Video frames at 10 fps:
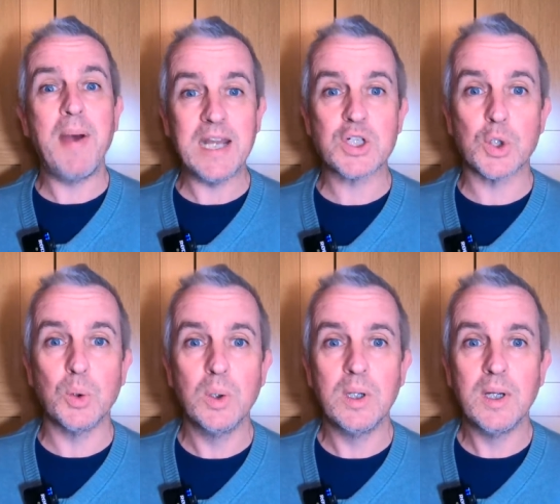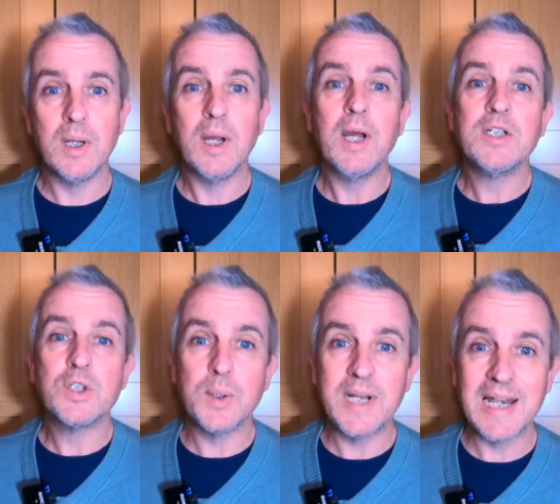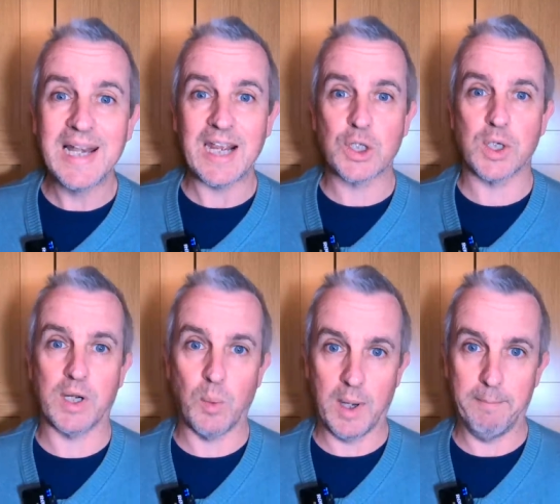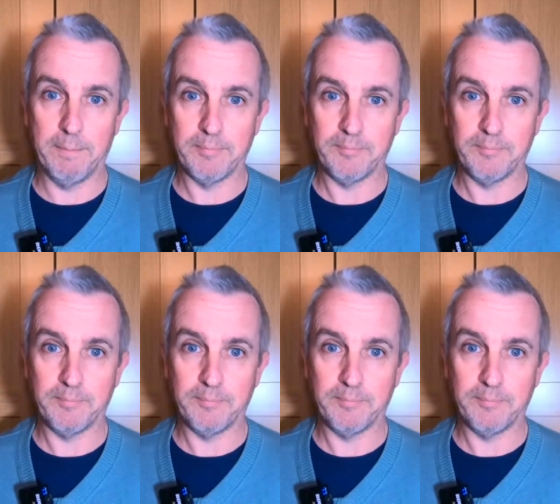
petrol to an electric one.